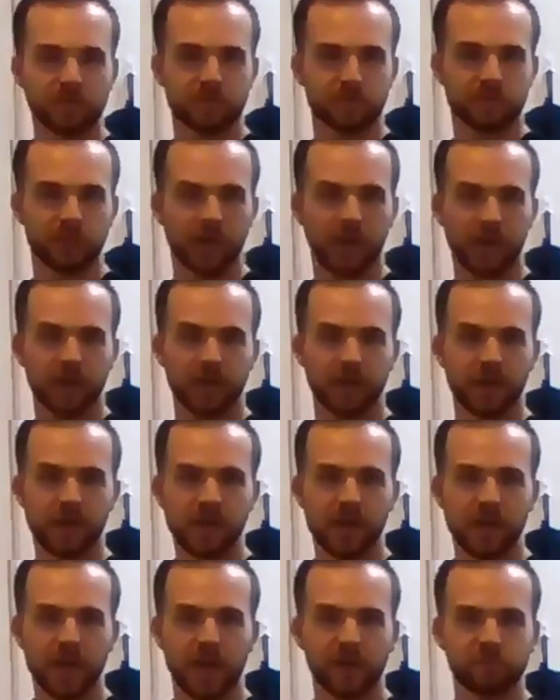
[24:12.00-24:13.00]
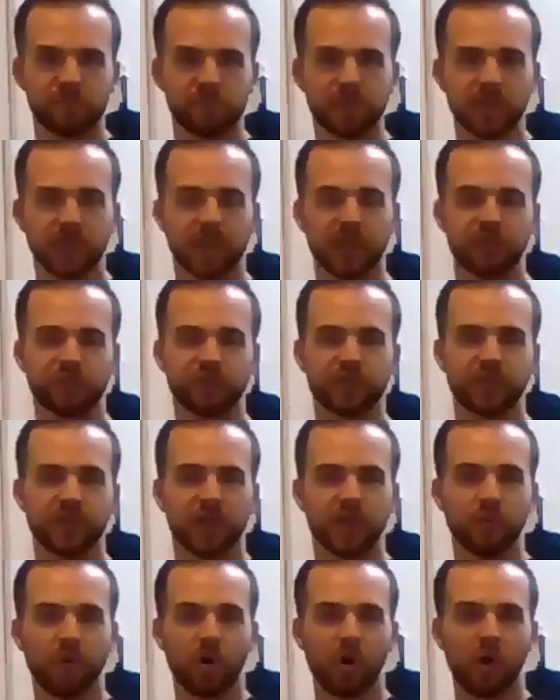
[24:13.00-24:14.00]
right? I have to be engaging
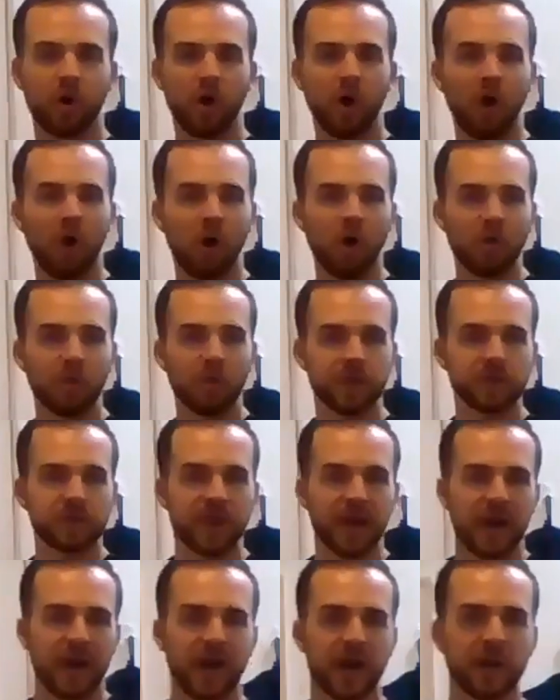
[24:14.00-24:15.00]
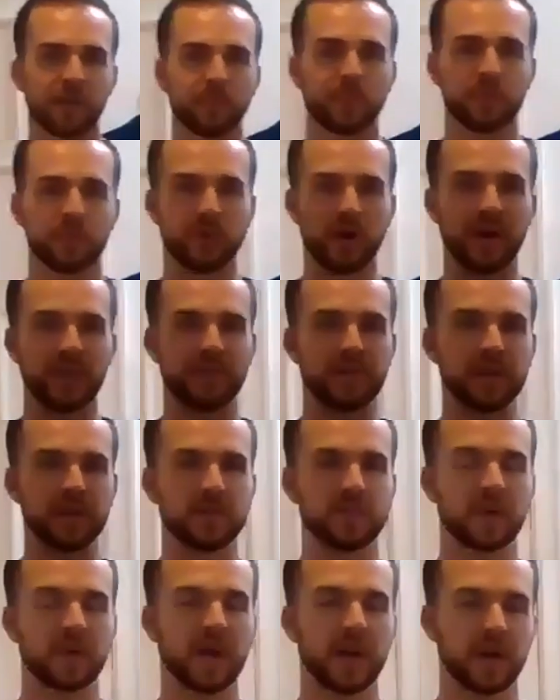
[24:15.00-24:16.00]
them all the time throughout the
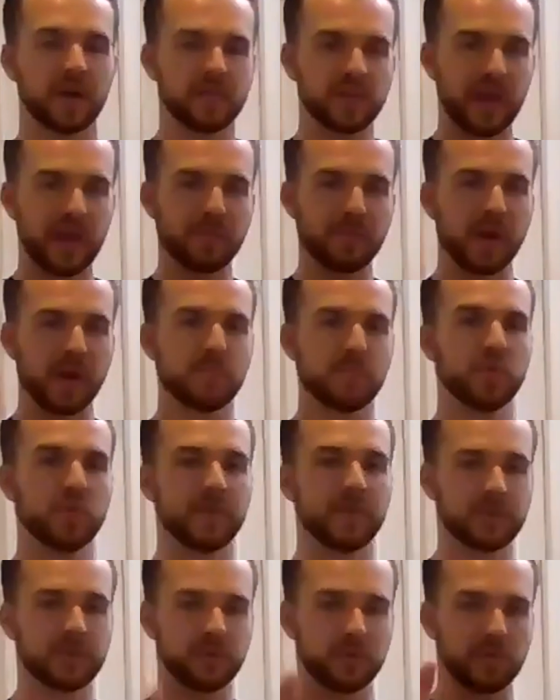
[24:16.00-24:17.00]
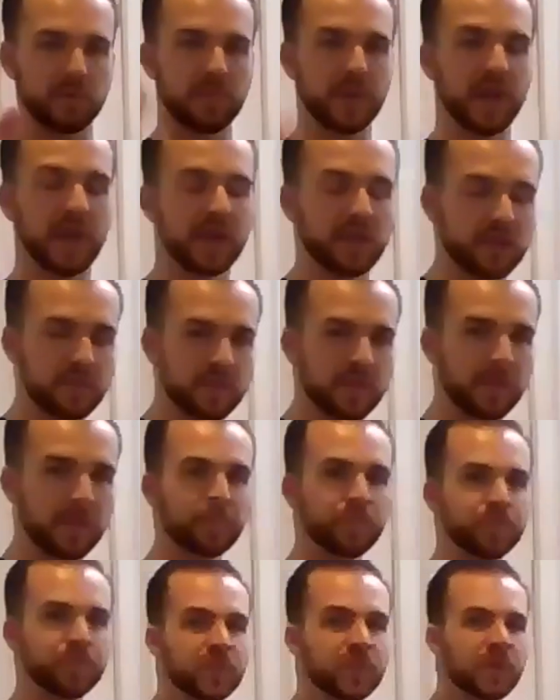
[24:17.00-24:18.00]
entire time I'm moving through space.
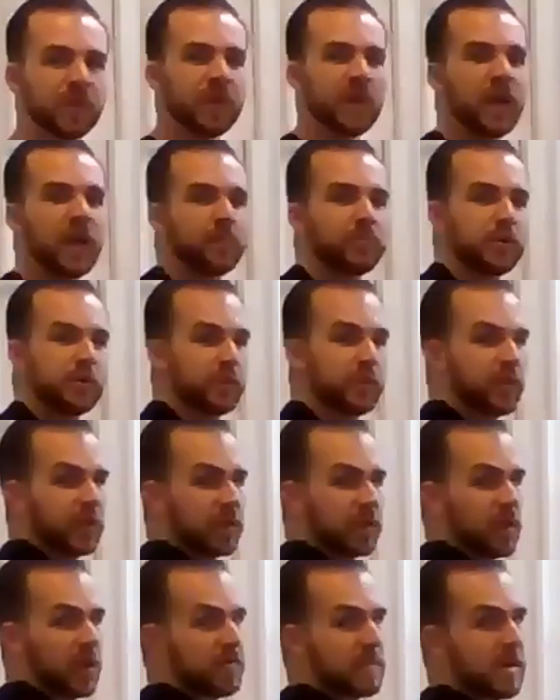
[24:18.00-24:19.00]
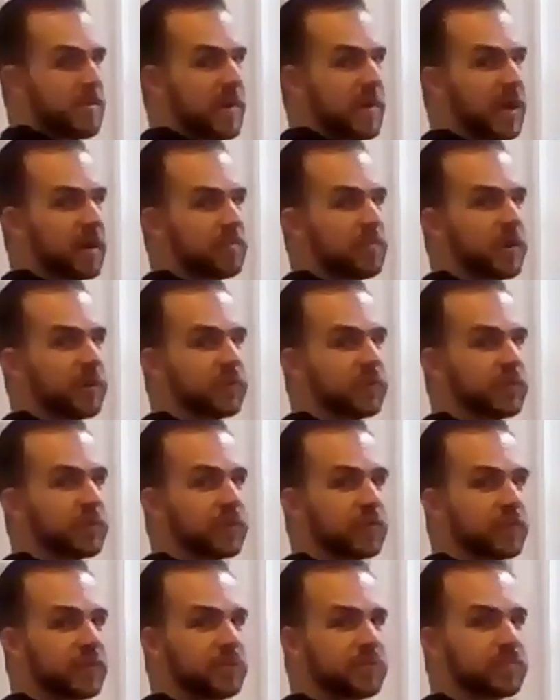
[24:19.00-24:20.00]
And I'm using a lot of my back
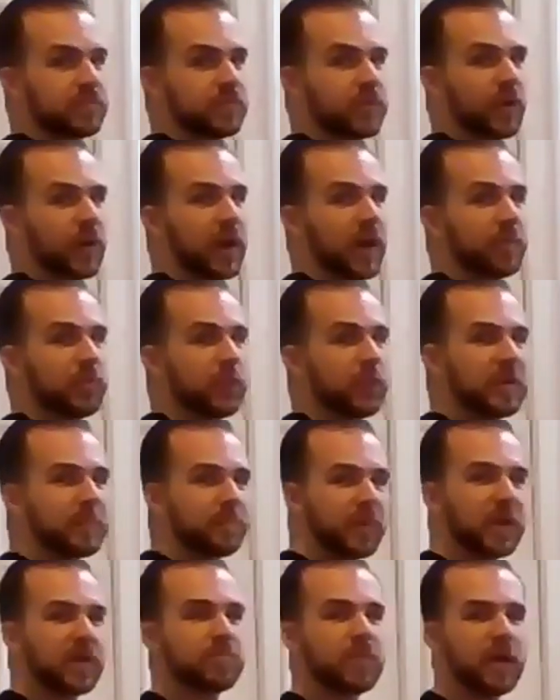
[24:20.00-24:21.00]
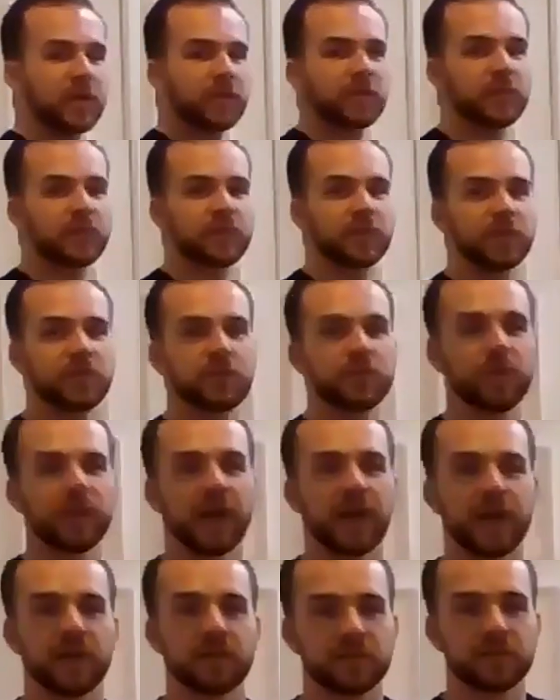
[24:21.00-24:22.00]
muscles. Okay, I'm using big muscles to do
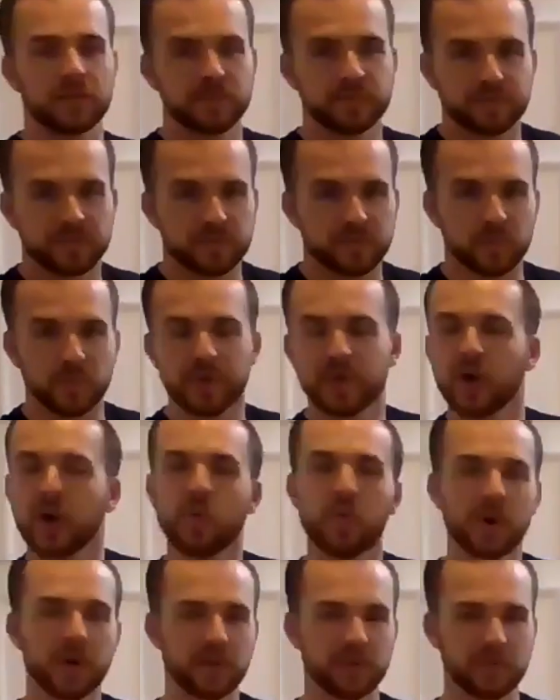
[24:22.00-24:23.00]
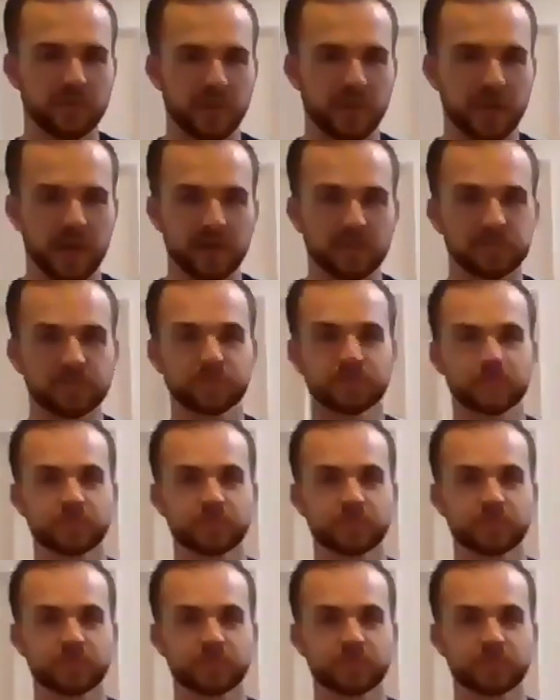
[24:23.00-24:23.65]
that. We don't want to do that.